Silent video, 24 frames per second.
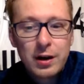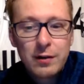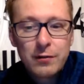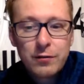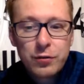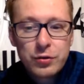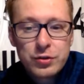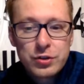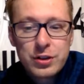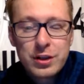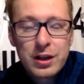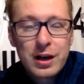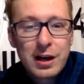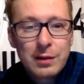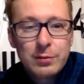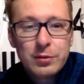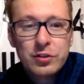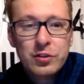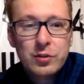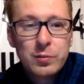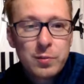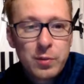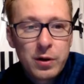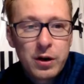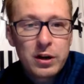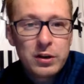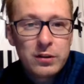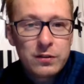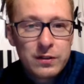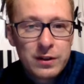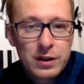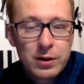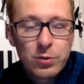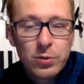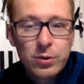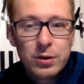Unfortunately, I'm not a part
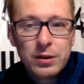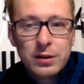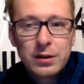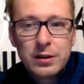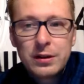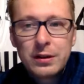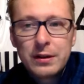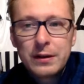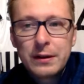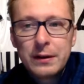of that one.